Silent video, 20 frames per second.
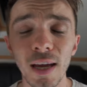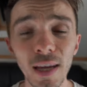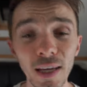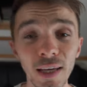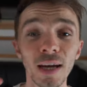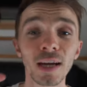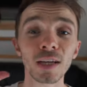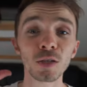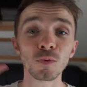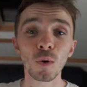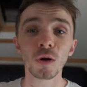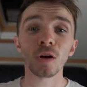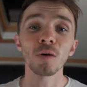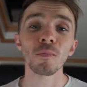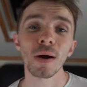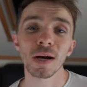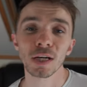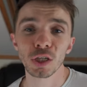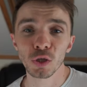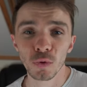Hey guys, welcome
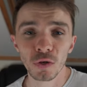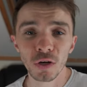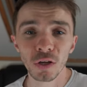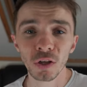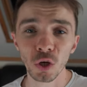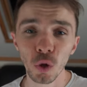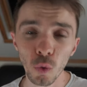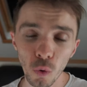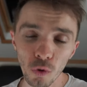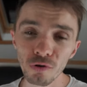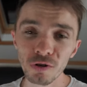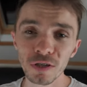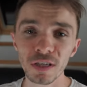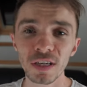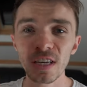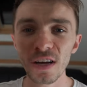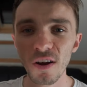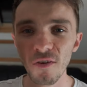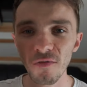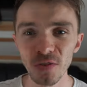back to another
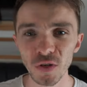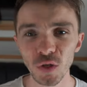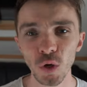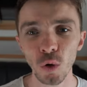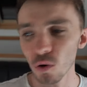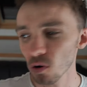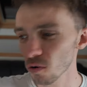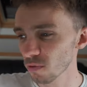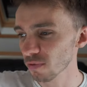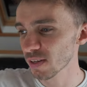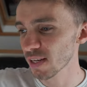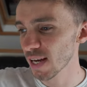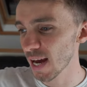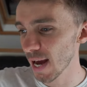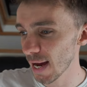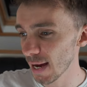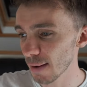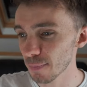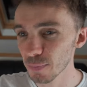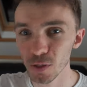quarantine photography
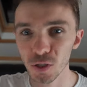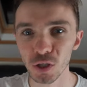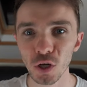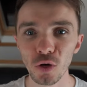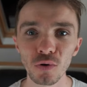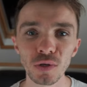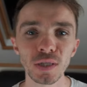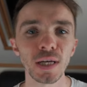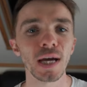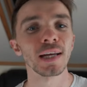episode,